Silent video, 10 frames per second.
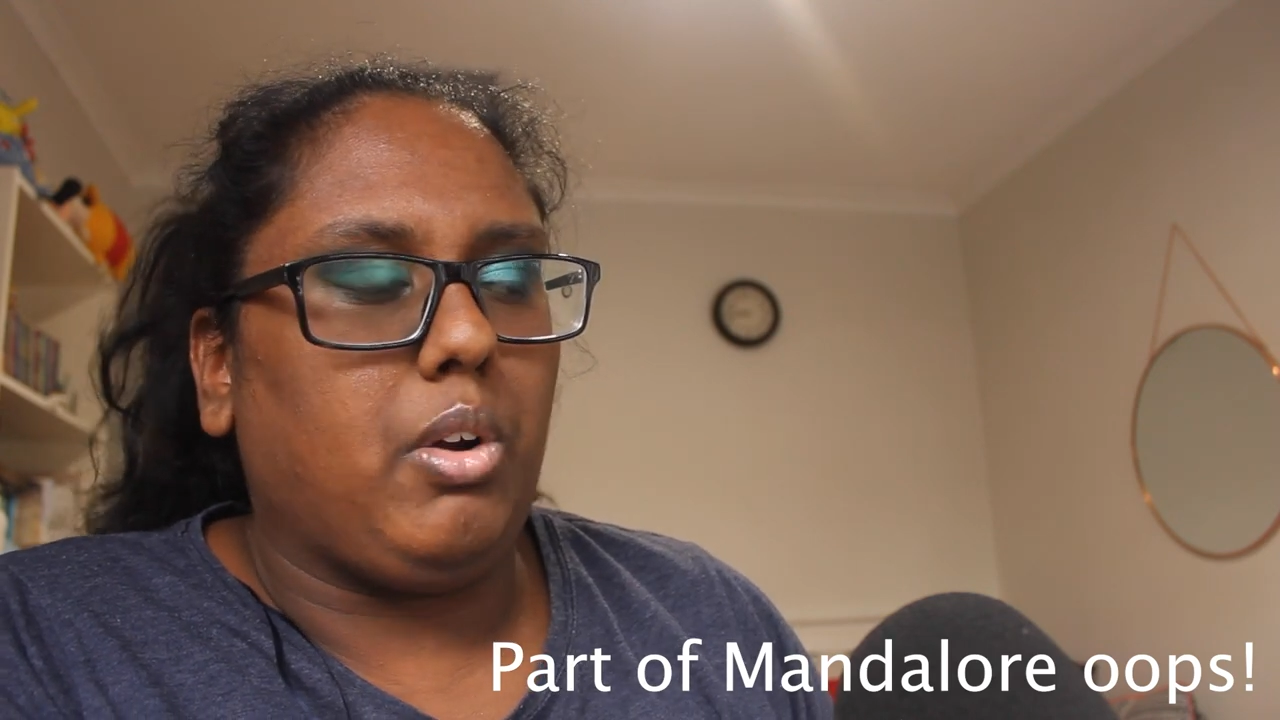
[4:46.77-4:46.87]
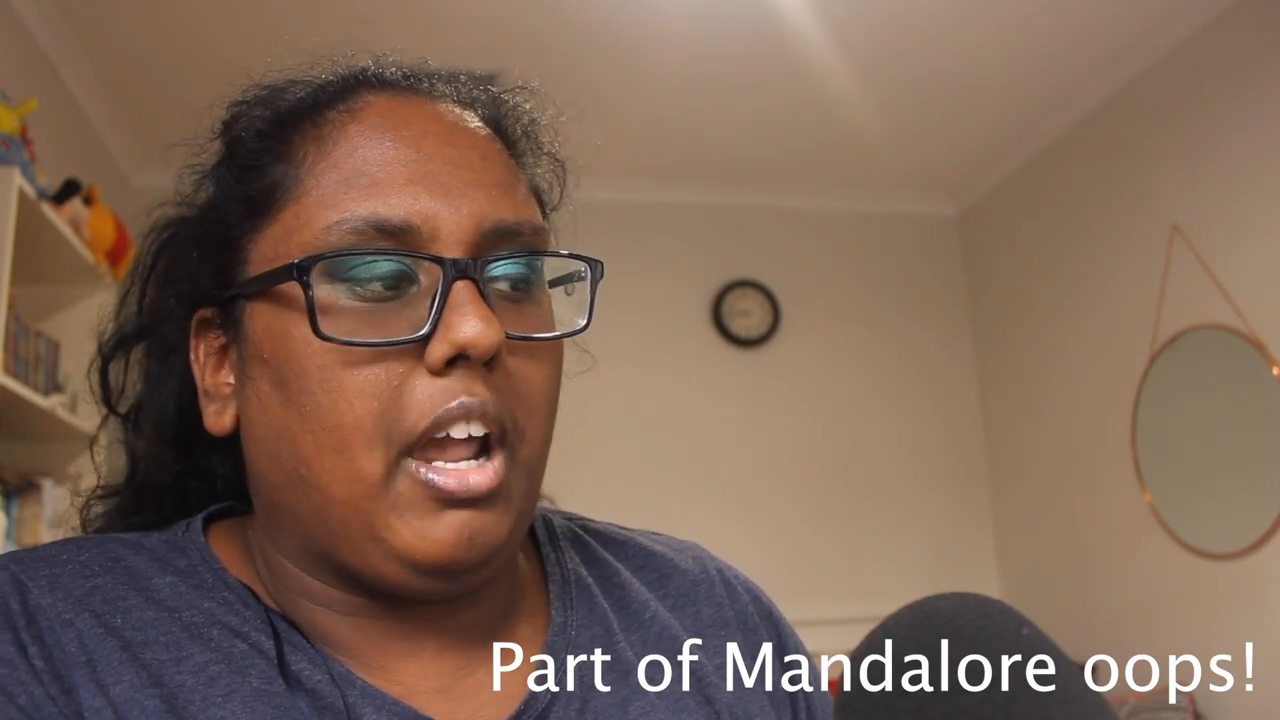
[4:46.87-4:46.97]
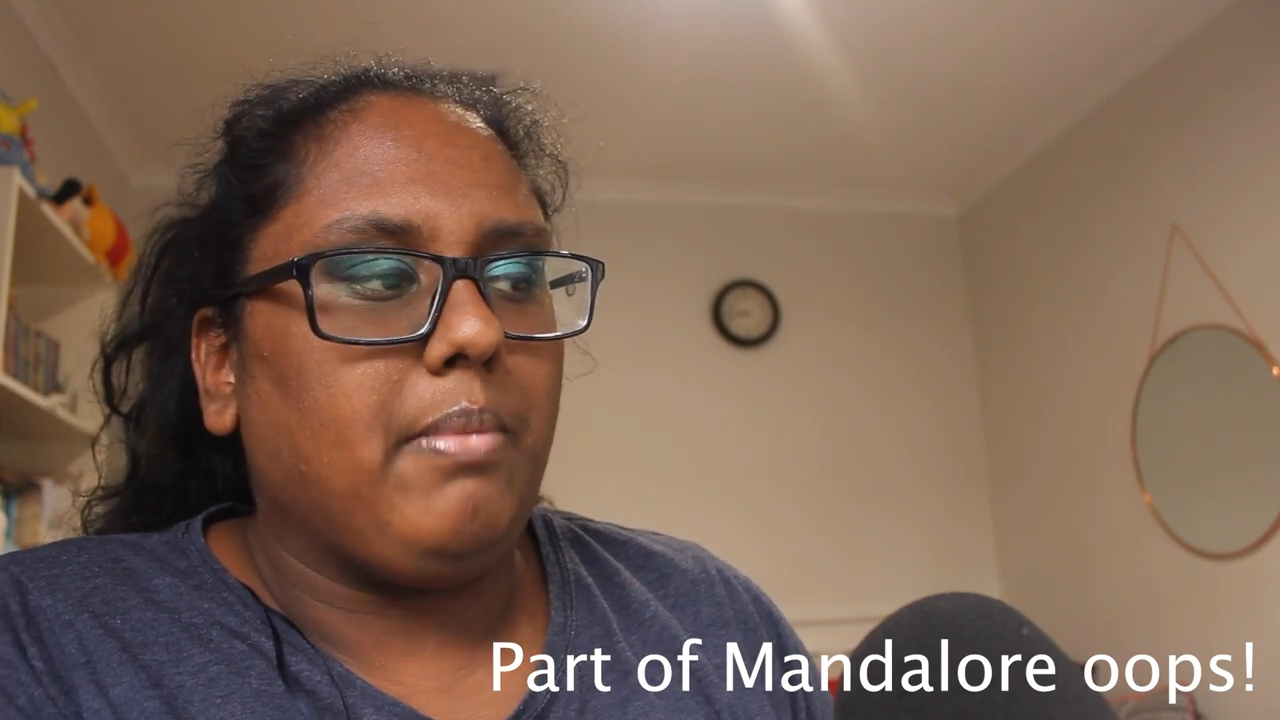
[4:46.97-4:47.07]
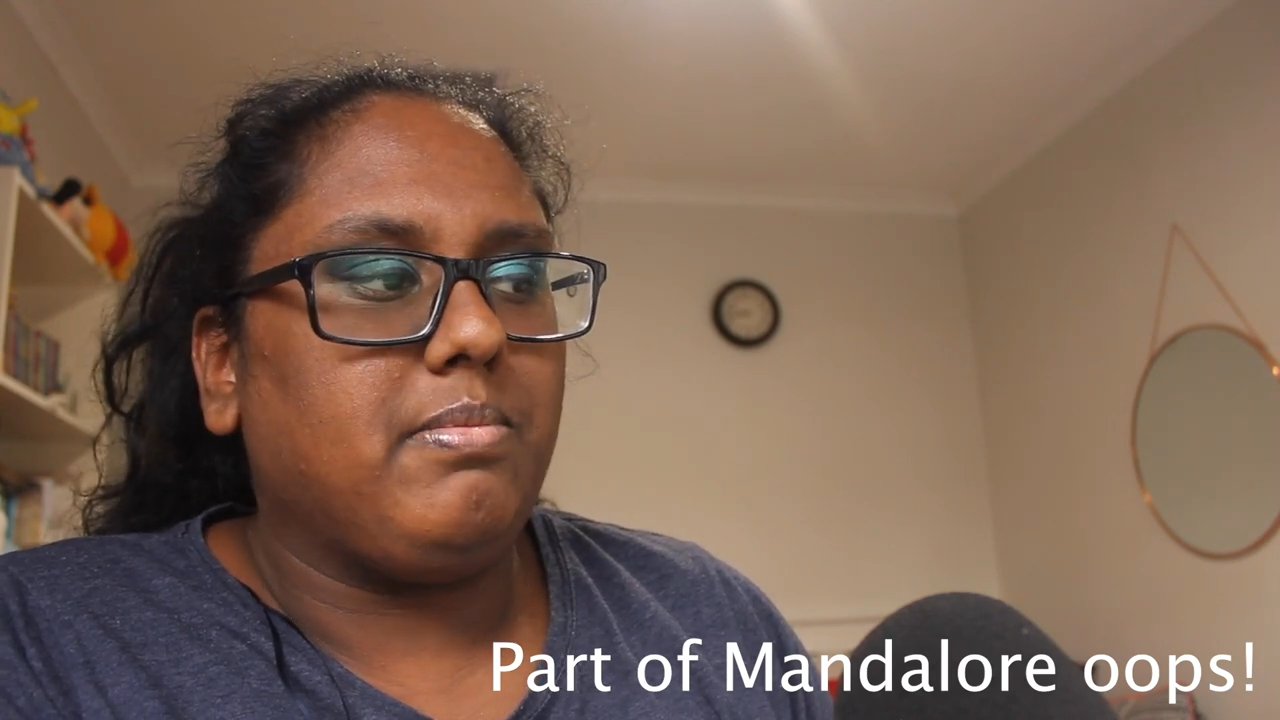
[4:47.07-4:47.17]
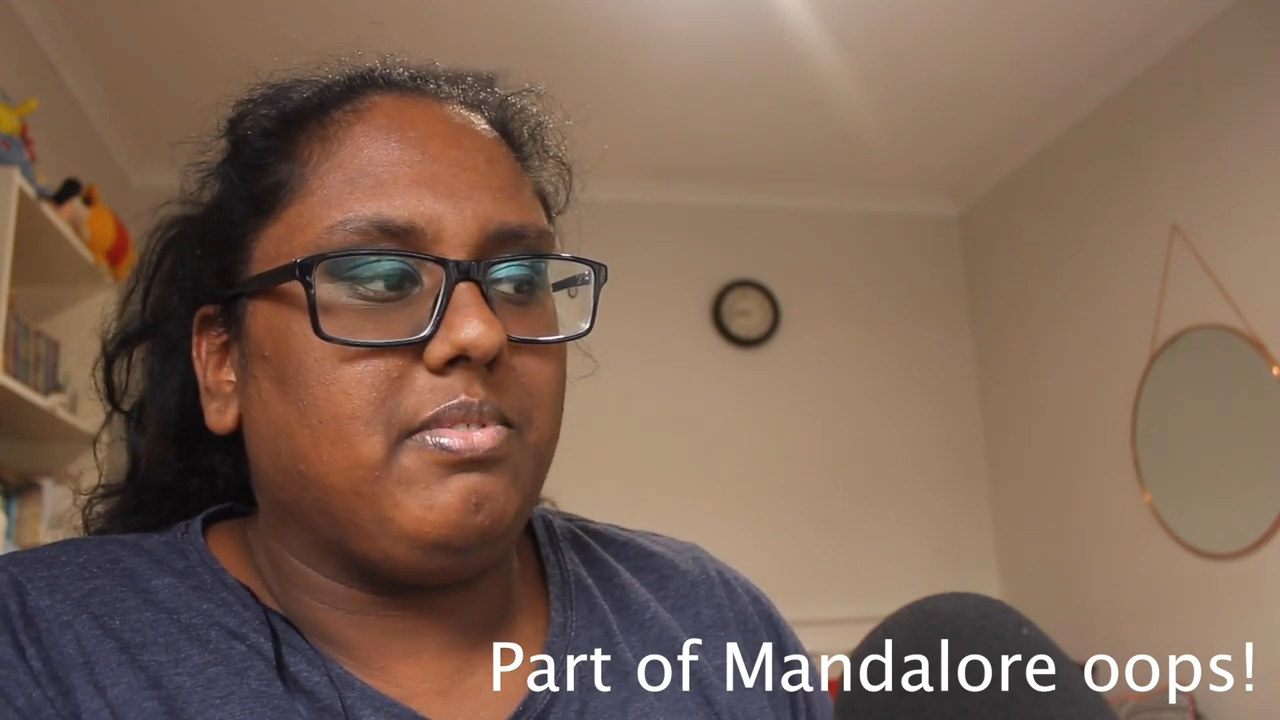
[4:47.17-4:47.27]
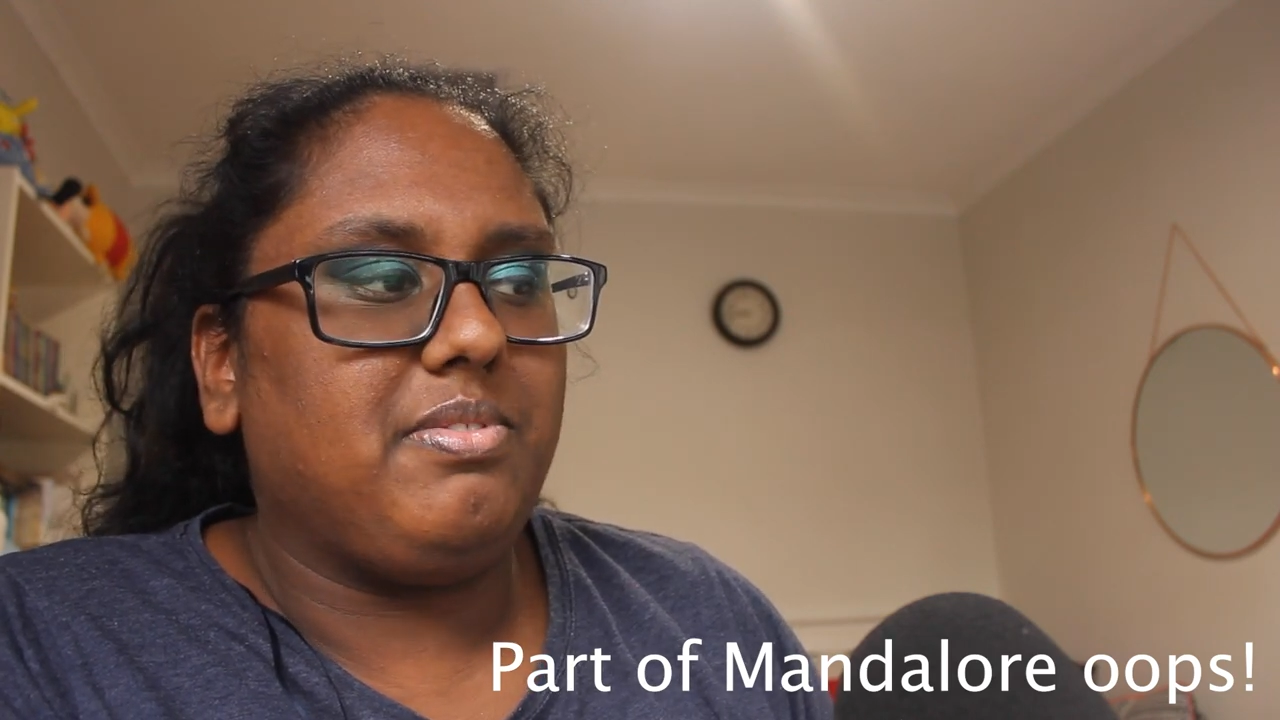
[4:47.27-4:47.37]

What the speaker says: yeah.